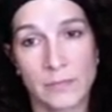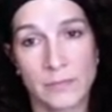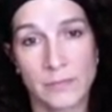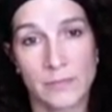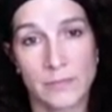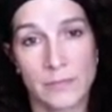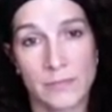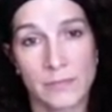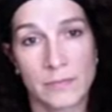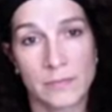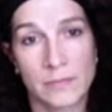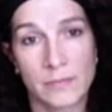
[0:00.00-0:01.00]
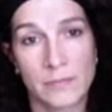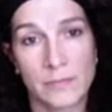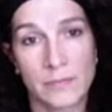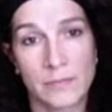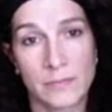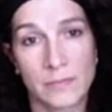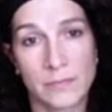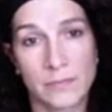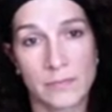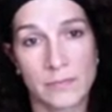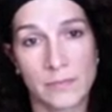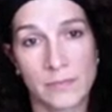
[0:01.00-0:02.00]

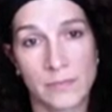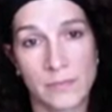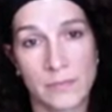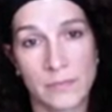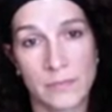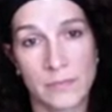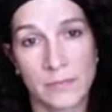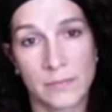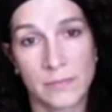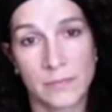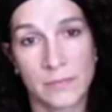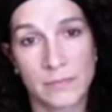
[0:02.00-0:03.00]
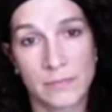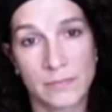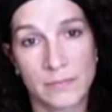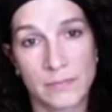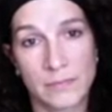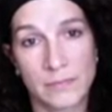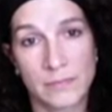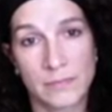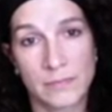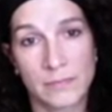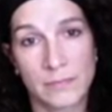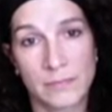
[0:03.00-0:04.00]

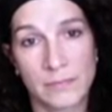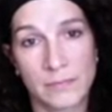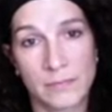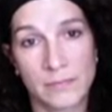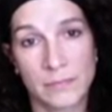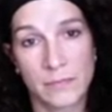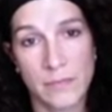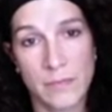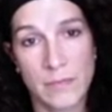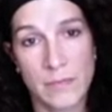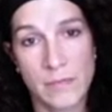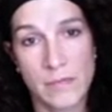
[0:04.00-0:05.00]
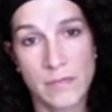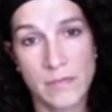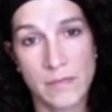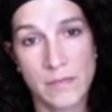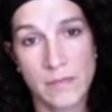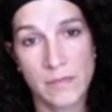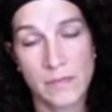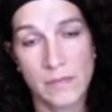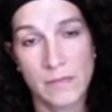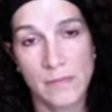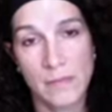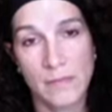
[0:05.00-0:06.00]

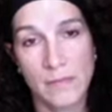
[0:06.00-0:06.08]
No words are spoken by the person on screen.